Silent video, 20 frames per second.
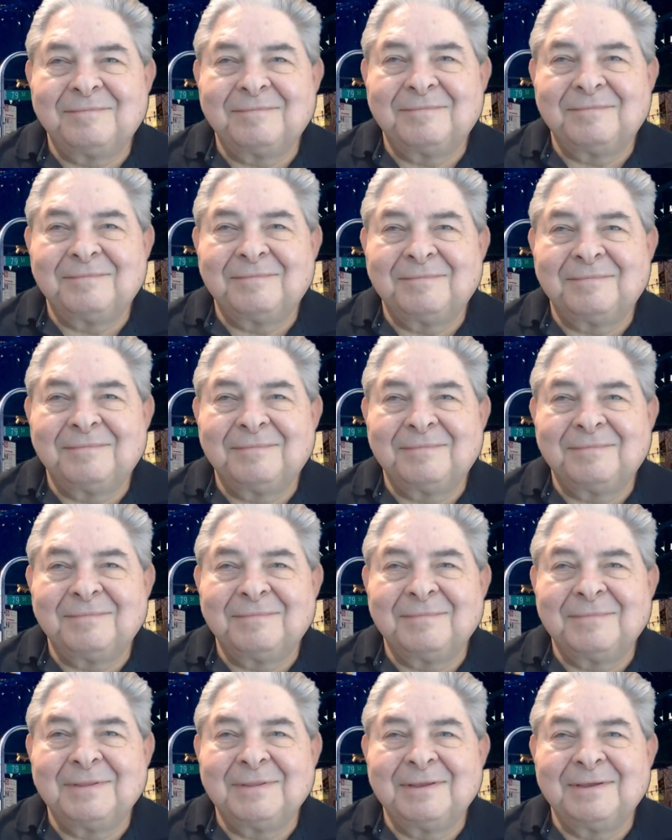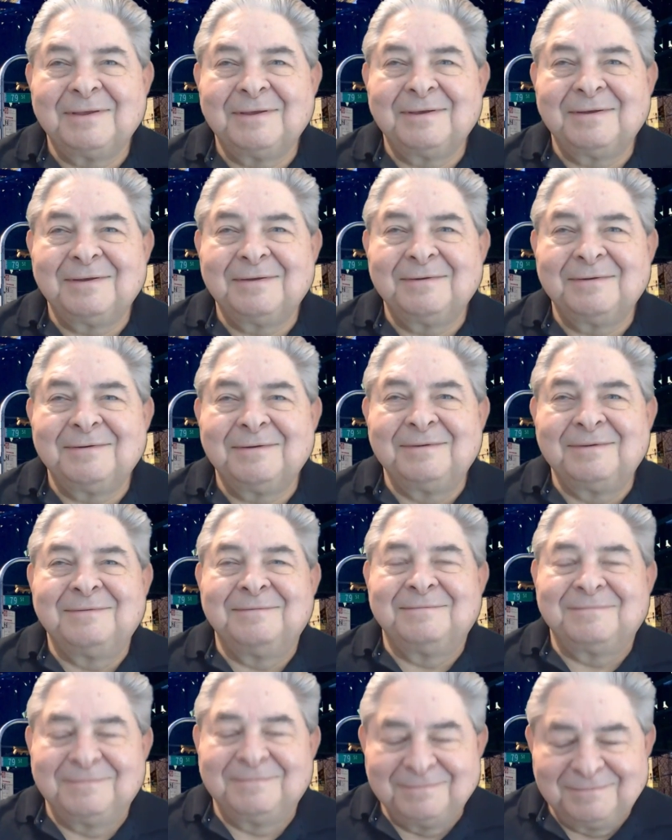
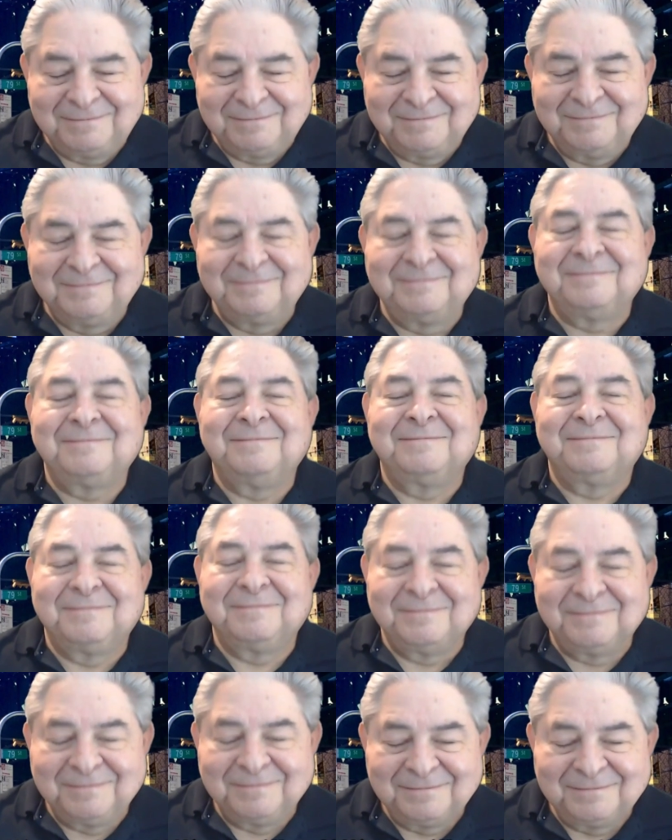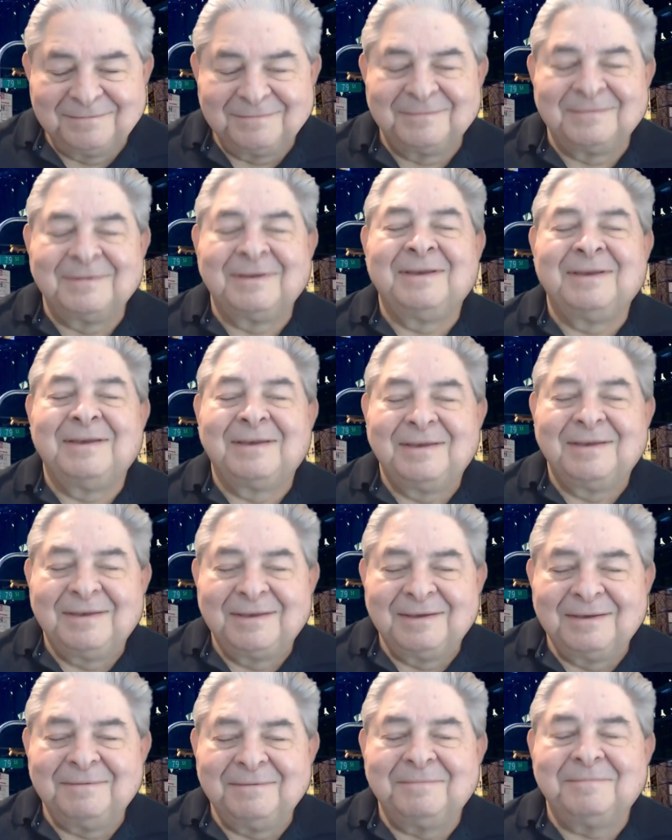
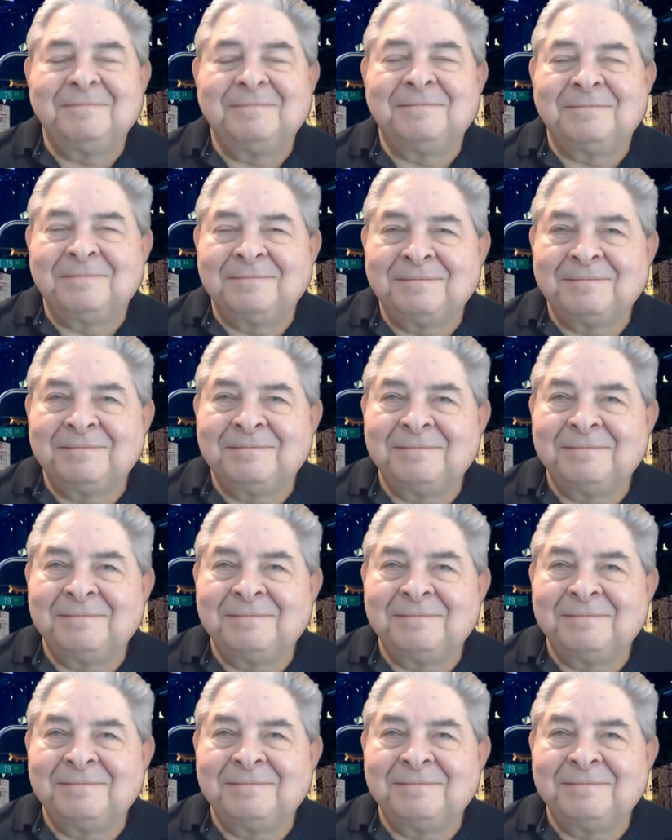(not speaking)